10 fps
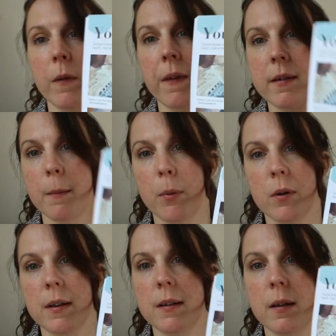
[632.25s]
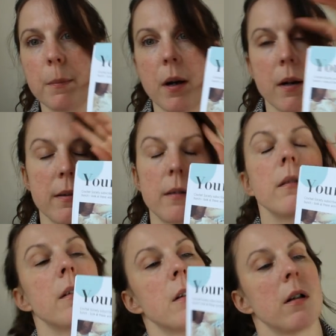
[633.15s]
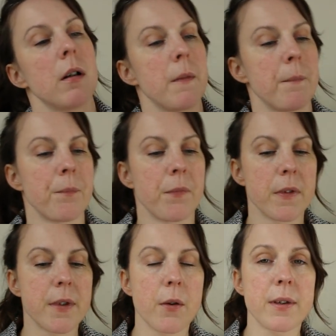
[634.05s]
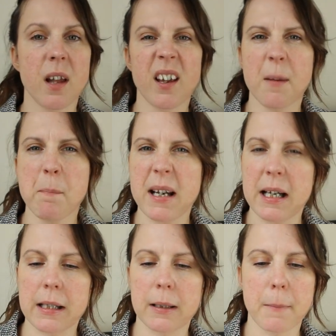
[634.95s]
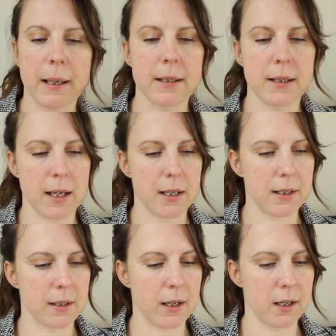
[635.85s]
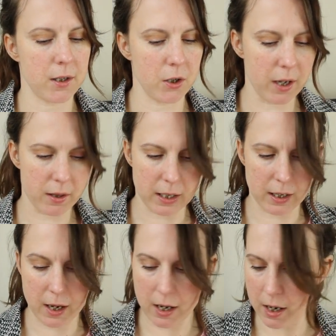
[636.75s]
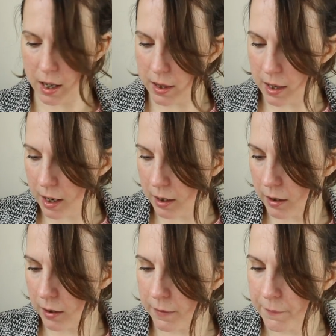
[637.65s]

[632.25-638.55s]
with their sub boxes in the past. So it's like a mini little magazine, isn't it? So you get that, and then